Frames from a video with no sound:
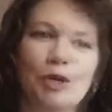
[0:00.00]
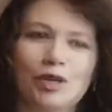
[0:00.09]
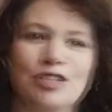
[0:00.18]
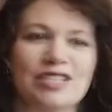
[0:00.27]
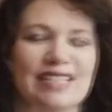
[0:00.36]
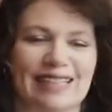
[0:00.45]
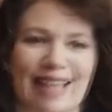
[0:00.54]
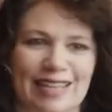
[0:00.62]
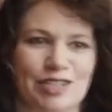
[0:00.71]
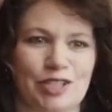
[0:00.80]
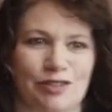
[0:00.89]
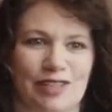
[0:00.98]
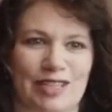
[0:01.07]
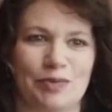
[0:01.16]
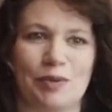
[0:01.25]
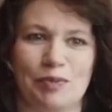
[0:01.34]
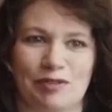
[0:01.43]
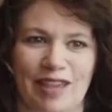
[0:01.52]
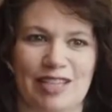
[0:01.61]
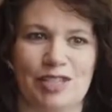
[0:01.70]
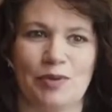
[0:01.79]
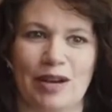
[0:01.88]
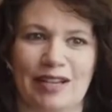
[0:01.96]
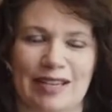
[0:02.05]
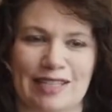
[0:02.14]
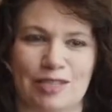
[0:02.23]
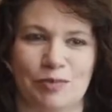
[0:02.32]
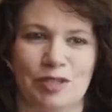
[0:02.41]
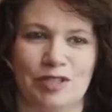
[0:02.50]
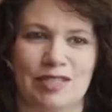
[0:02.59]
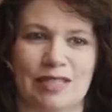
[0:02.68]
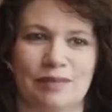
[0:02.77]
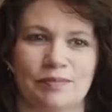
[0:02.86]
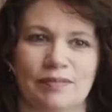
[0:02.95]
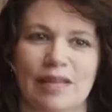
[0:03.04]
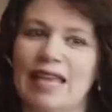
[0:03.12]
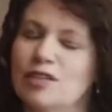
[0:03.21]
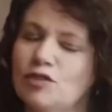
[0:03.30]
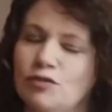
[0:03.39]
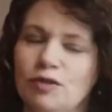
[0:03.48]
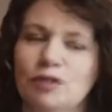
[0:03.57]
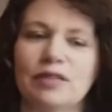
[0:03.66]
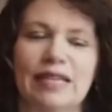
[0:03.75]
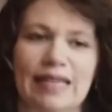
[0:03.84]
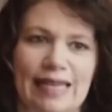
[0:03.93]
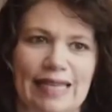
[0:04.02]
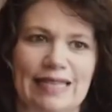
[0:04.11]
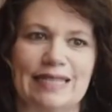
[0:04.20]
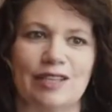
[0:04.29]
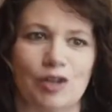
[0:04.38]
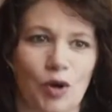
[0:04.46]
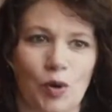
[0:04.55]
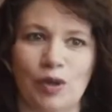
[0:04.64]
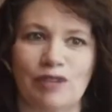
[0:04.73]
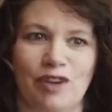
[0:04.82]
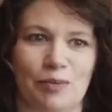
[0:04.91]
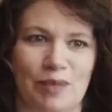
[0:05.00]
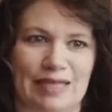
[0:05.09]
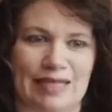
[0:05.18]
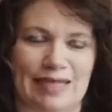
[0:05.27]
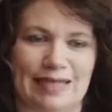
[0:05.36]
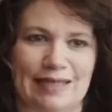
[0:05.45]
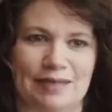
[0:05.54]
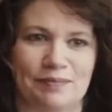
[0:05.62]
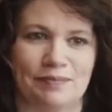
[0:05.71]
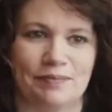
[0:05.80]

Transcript: personalized service we provide to our customers. It truly is the core of our business.